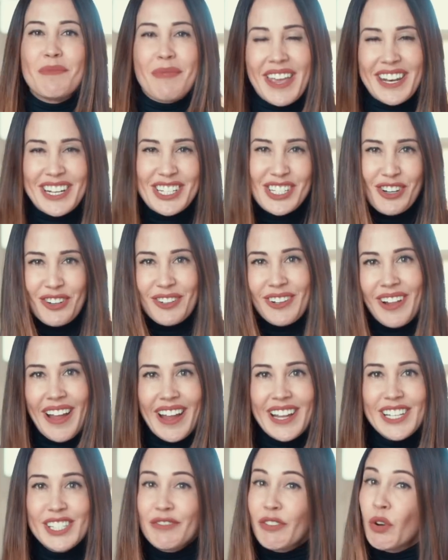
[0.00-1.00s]
to manage your
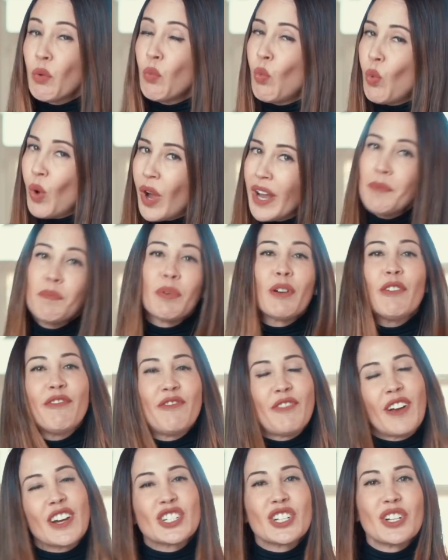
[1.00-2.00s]
clients for one
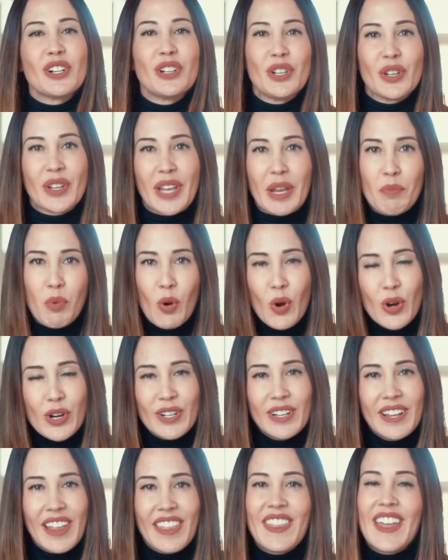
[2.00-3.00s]
professional looking
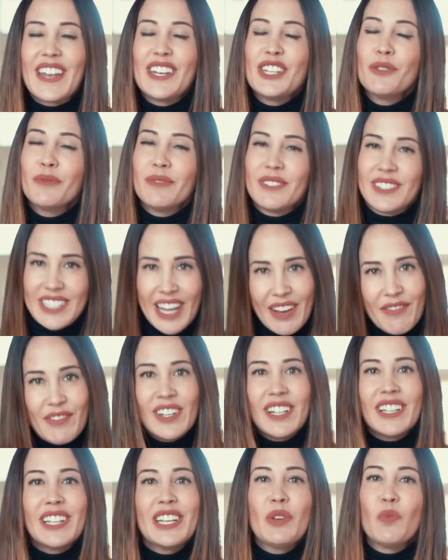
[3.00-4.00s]
portal, then you'll
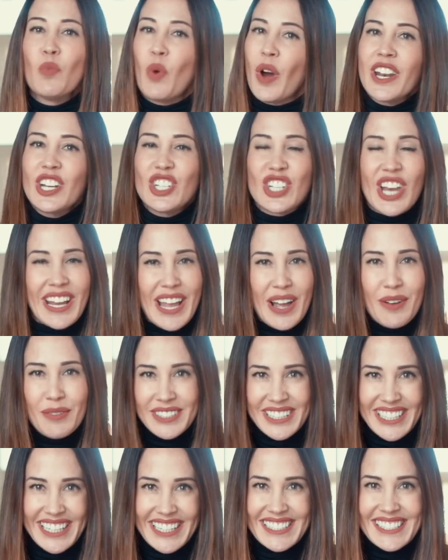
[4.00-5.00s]
definitely want to check out
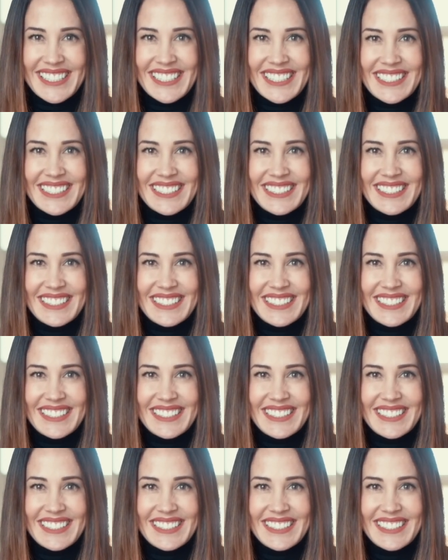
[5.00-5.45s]
Clinked.